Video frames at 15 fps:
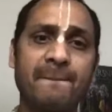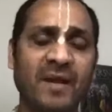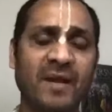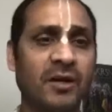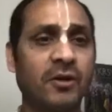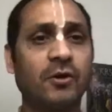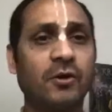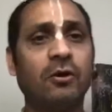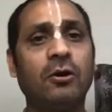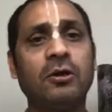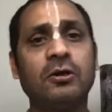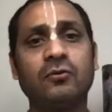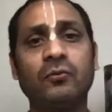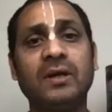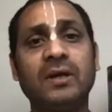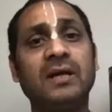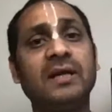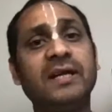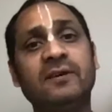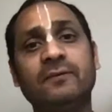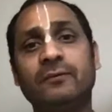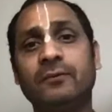and drought will
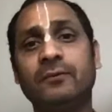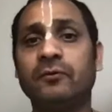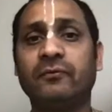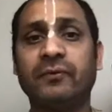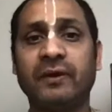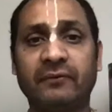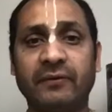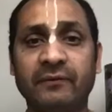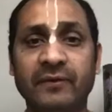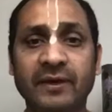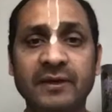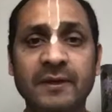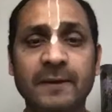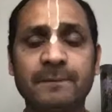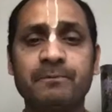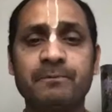lead to famine,